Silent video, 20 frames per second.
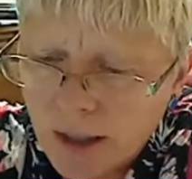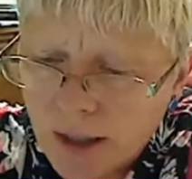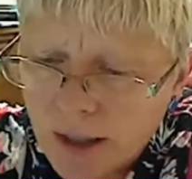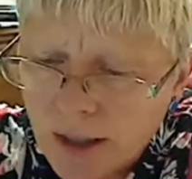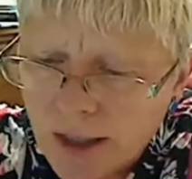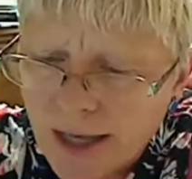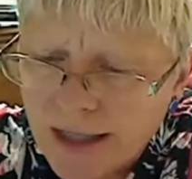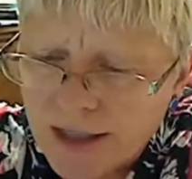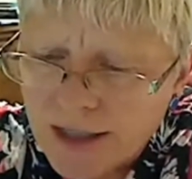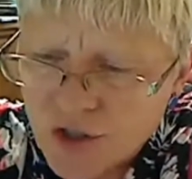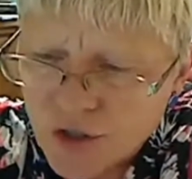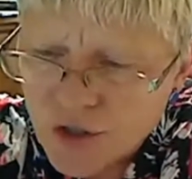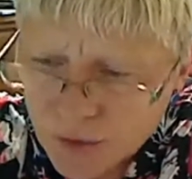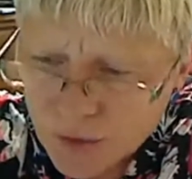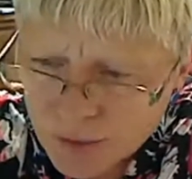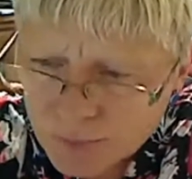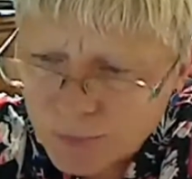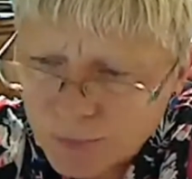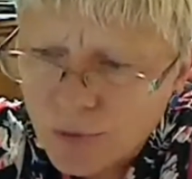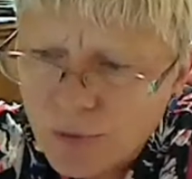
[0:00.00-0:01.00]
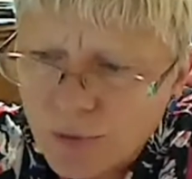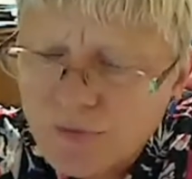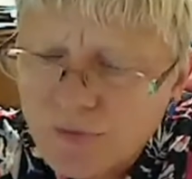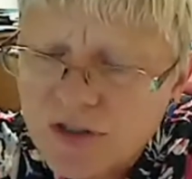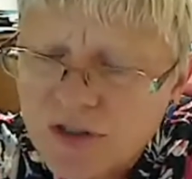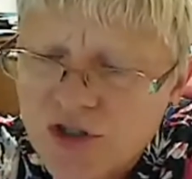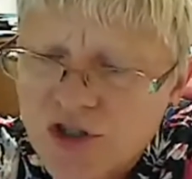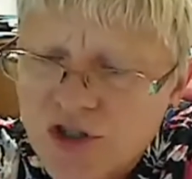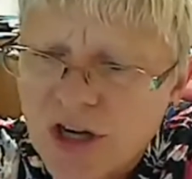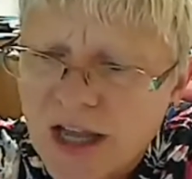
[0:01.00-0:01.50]
and to improve
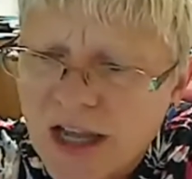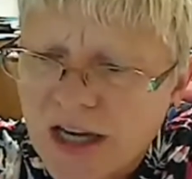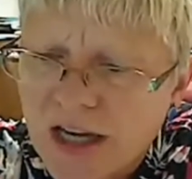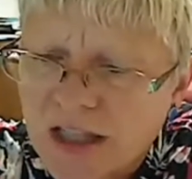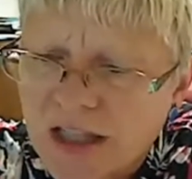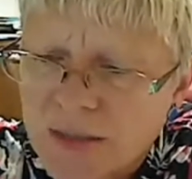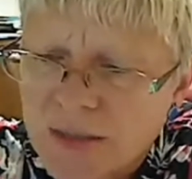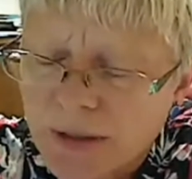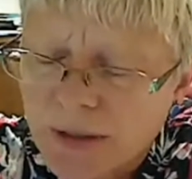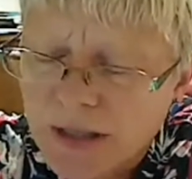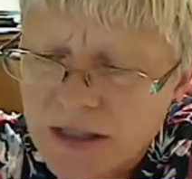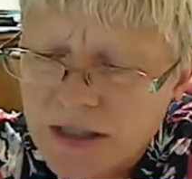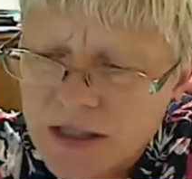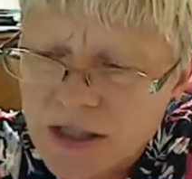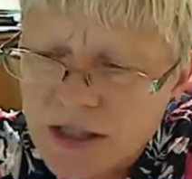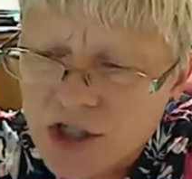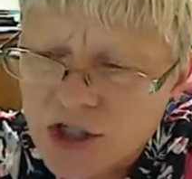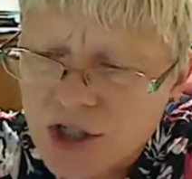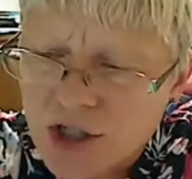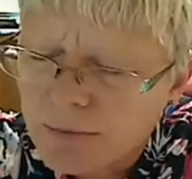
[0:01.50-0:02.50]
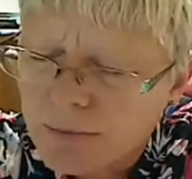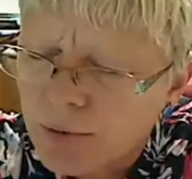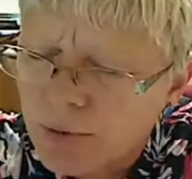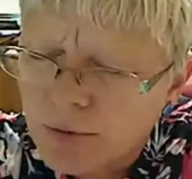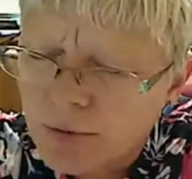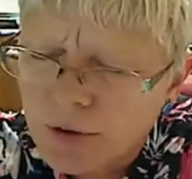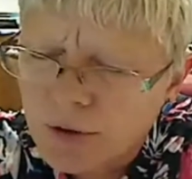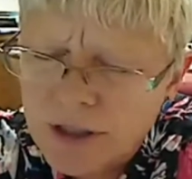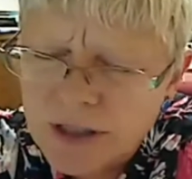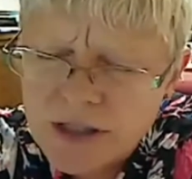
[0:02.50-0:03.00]
the genetics because the gene
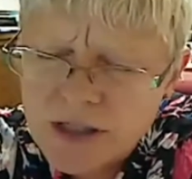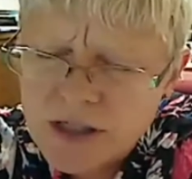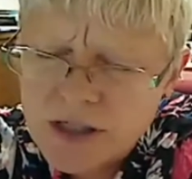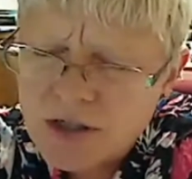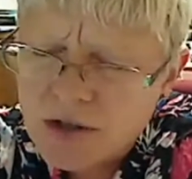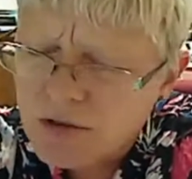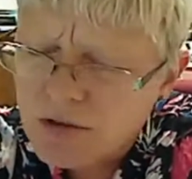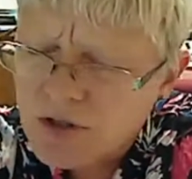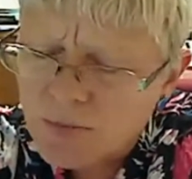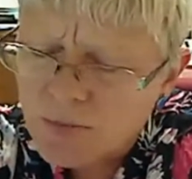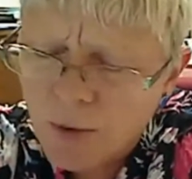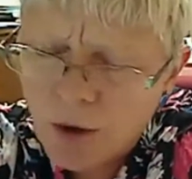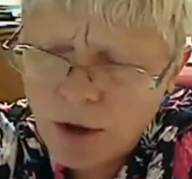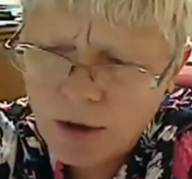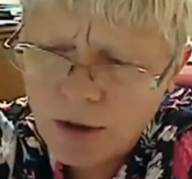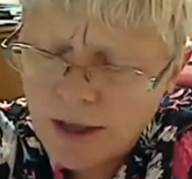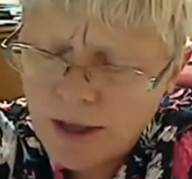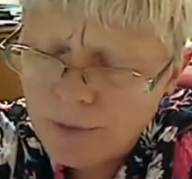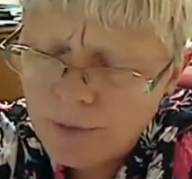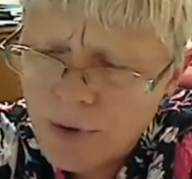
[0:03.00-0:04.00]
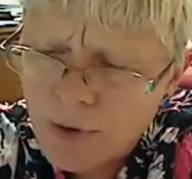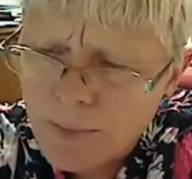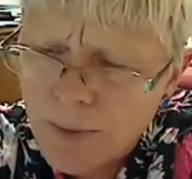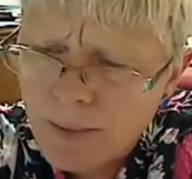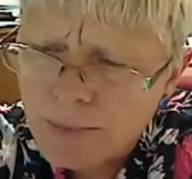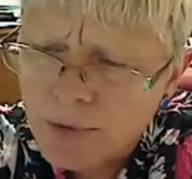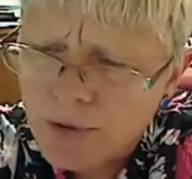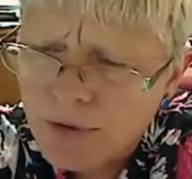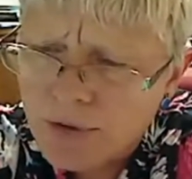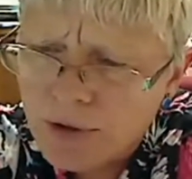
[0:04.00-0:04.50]
pool is so small. And
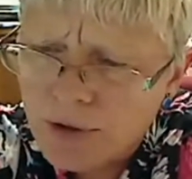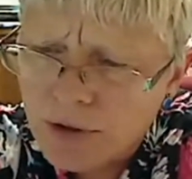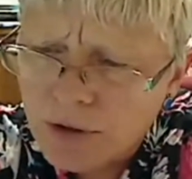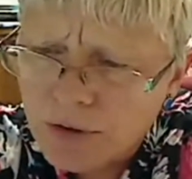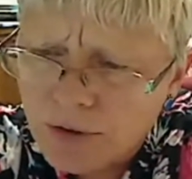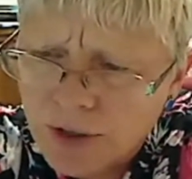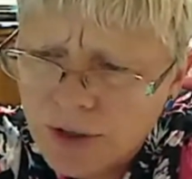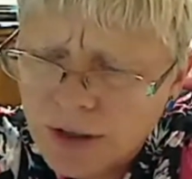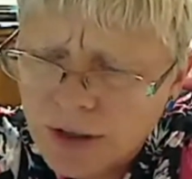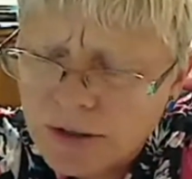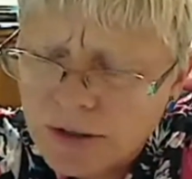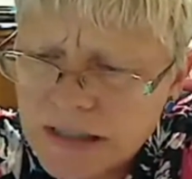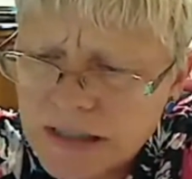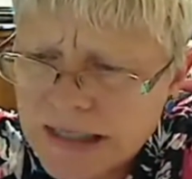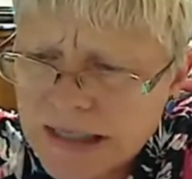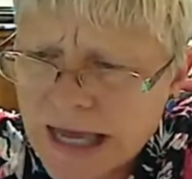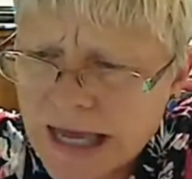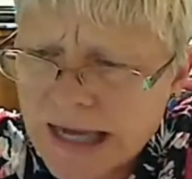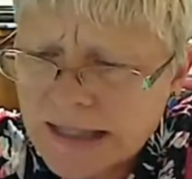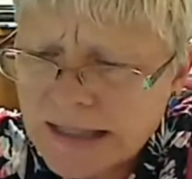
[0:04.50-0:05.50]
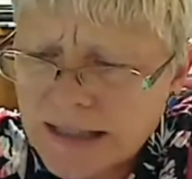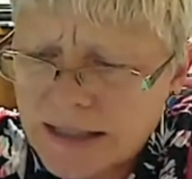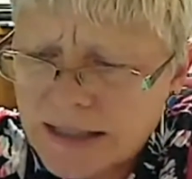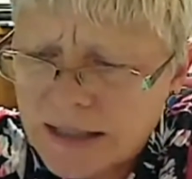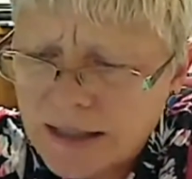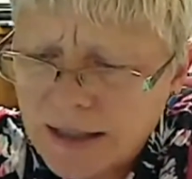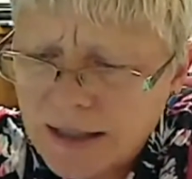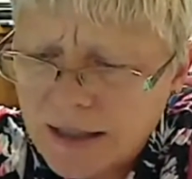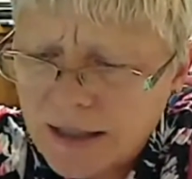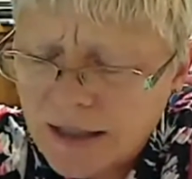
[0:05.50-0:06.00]
remember, they're in critical status,
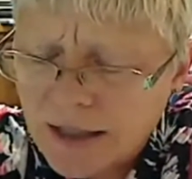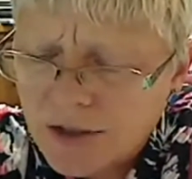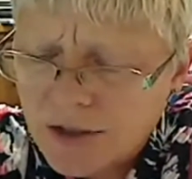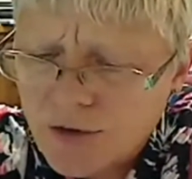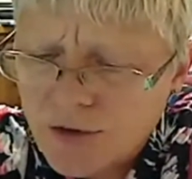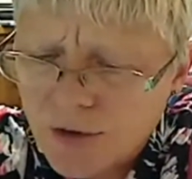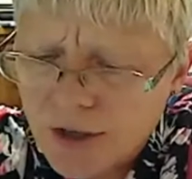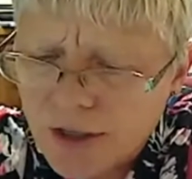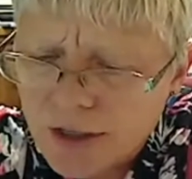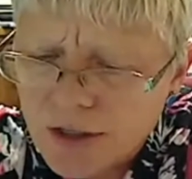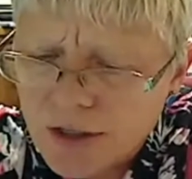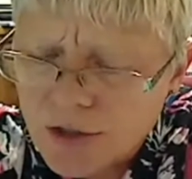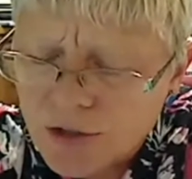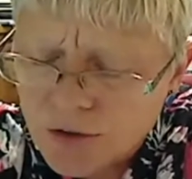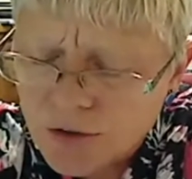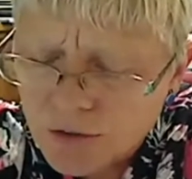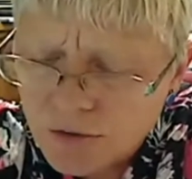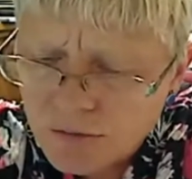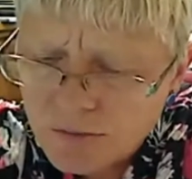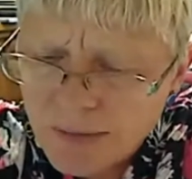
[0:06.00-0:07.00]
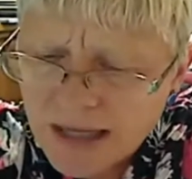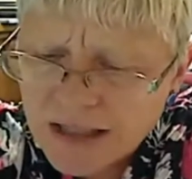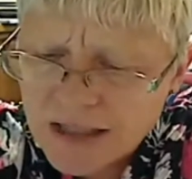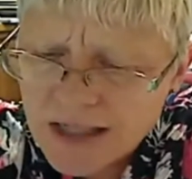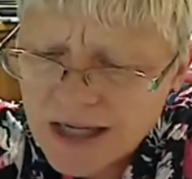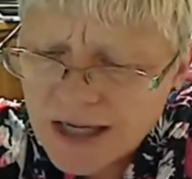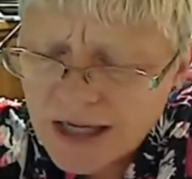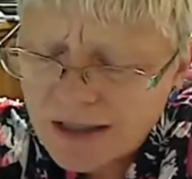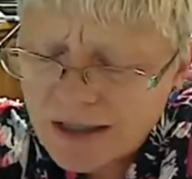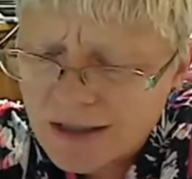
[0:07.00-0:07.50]
and trying to
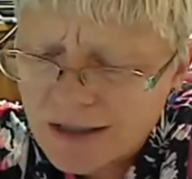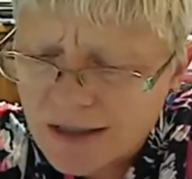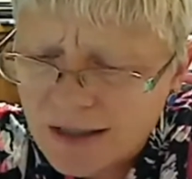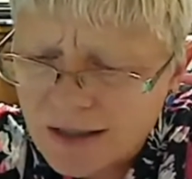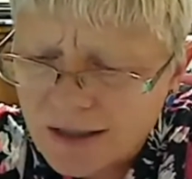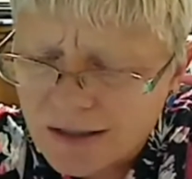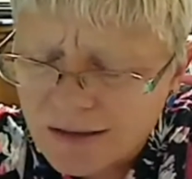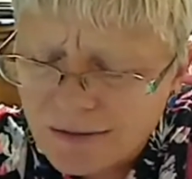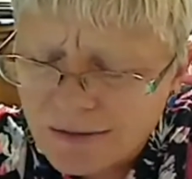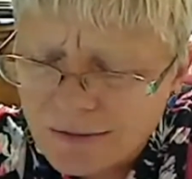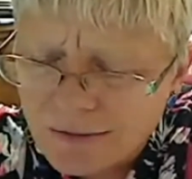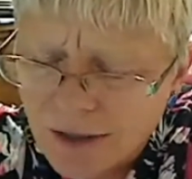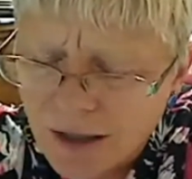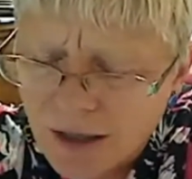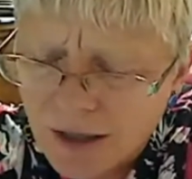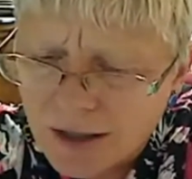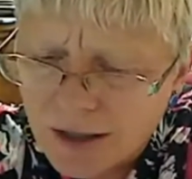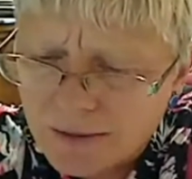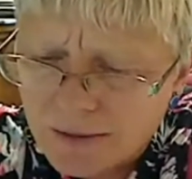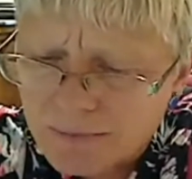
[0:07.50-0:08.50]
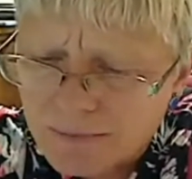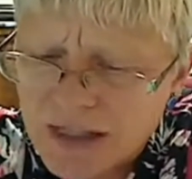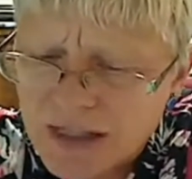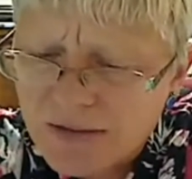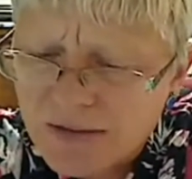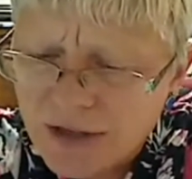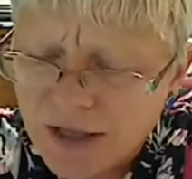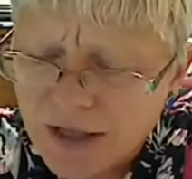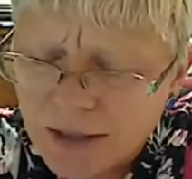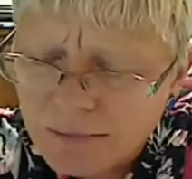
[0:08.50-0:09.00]
maintain the
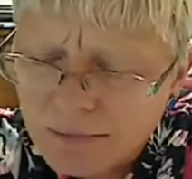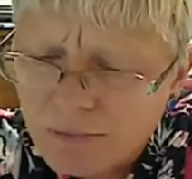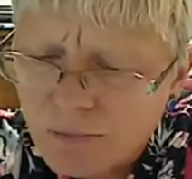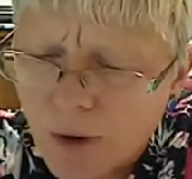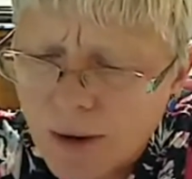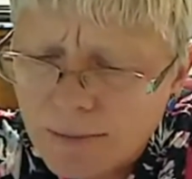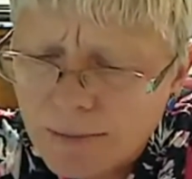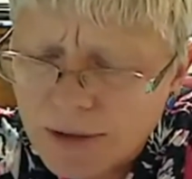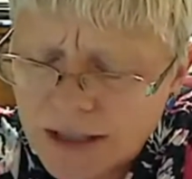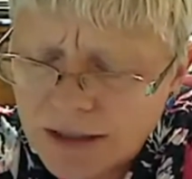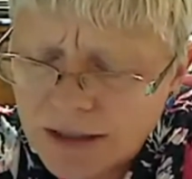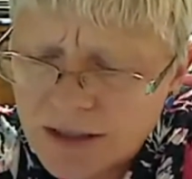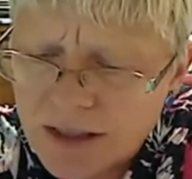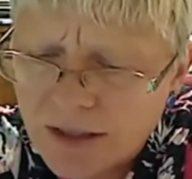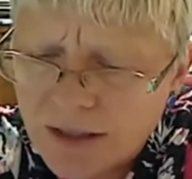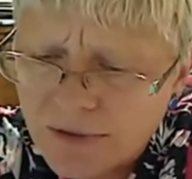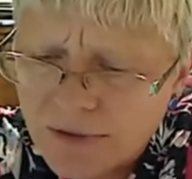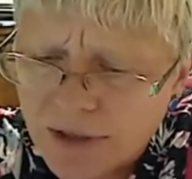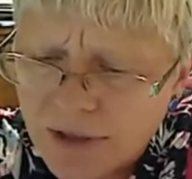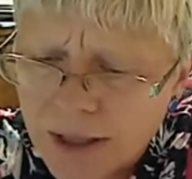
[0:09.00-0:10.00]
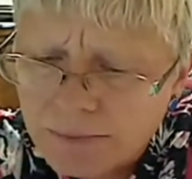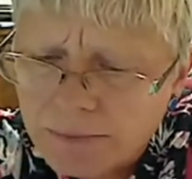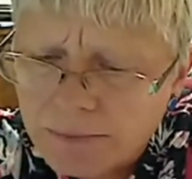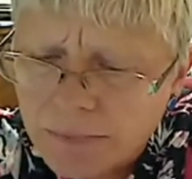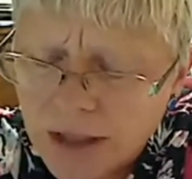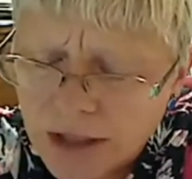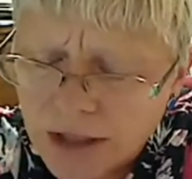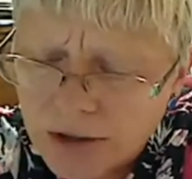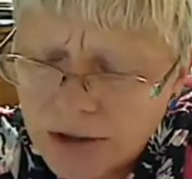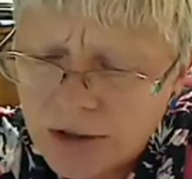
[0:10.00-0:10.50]
CVM, Romnedale CVM
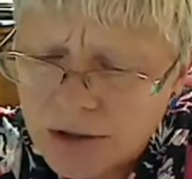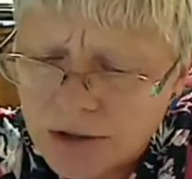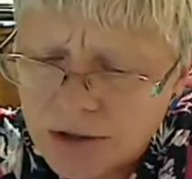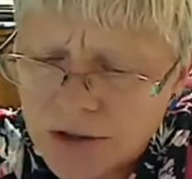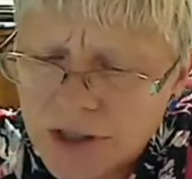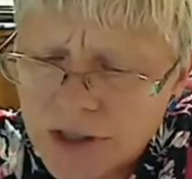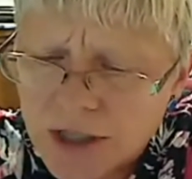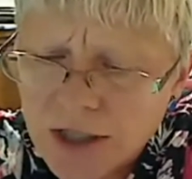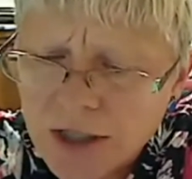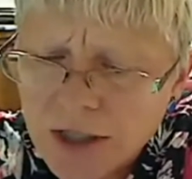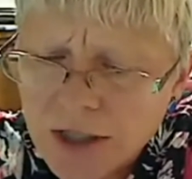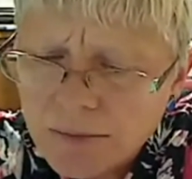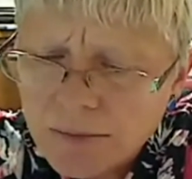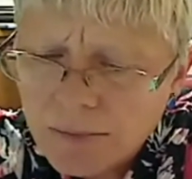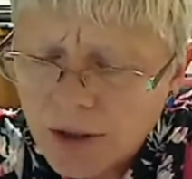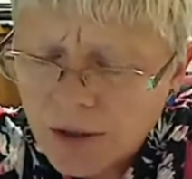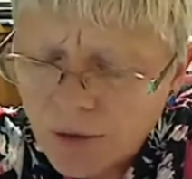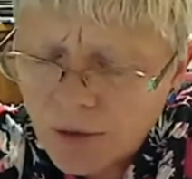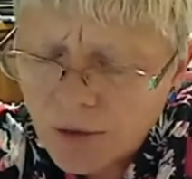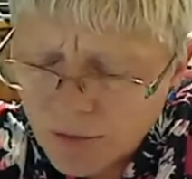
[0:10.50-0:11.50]
characters, but